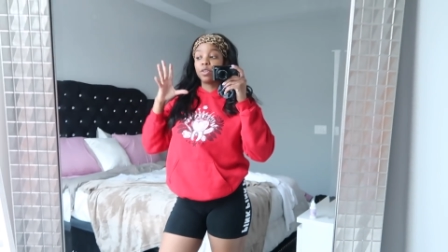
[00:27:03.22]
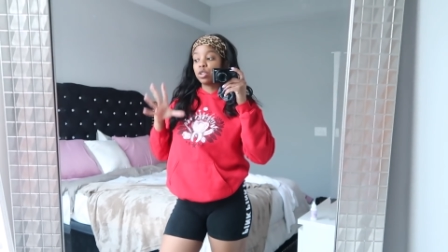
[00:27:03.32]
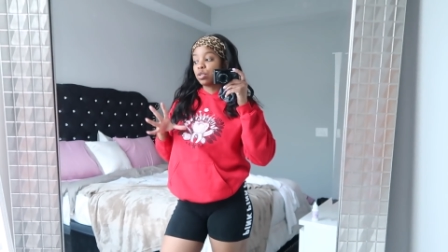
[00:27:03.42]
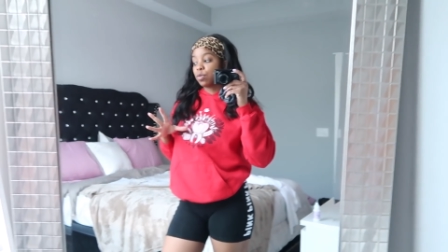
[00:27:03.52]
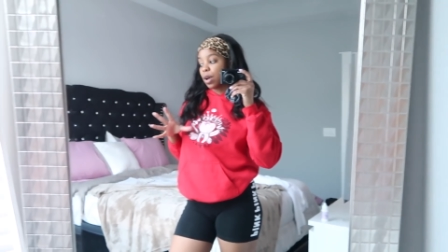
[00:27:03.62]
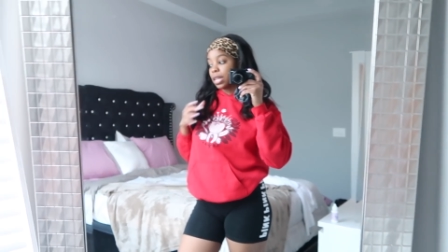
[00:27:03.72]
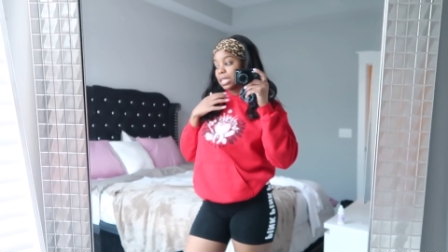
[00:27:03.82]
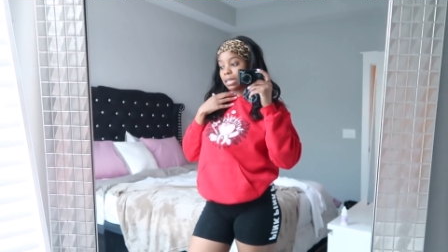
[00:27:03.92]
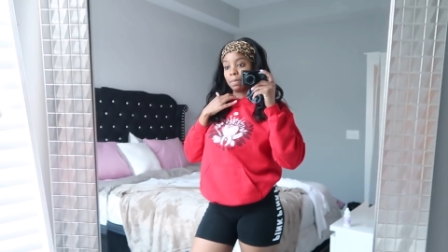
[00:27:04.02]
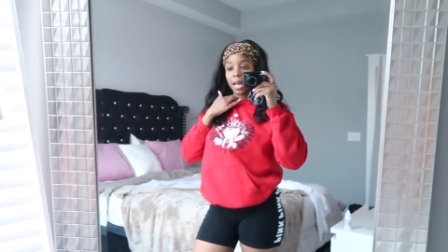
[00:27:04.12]
First of all, I
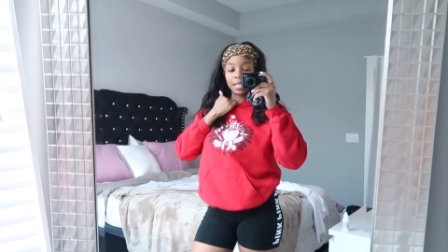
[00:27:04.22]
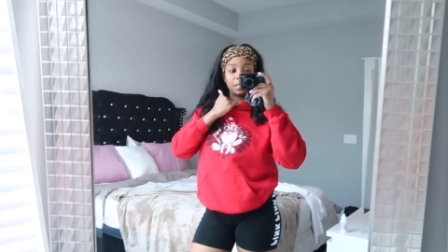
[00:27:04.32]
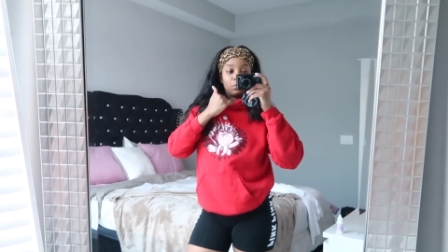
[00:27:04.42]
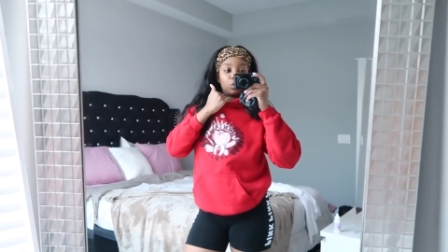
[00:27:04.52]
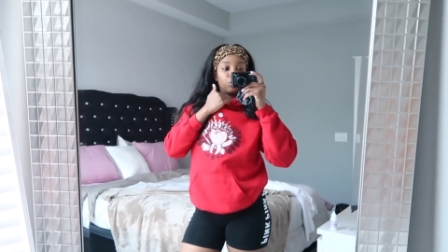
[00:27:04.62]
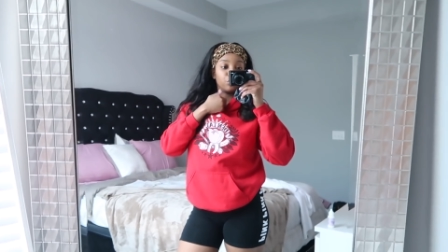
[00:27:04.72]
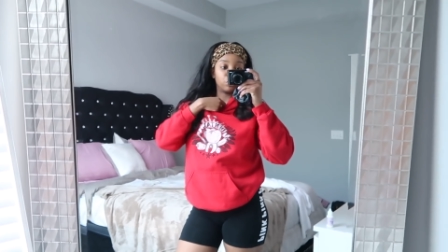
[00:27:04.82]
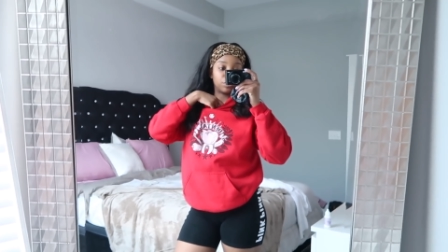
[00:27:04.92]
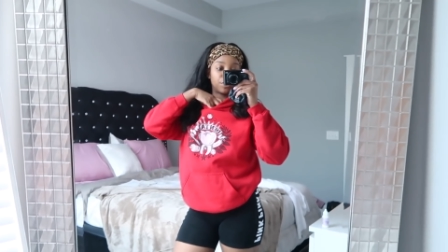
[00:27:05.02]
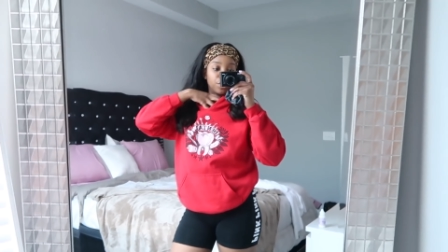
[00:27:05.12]
need to buy some screws for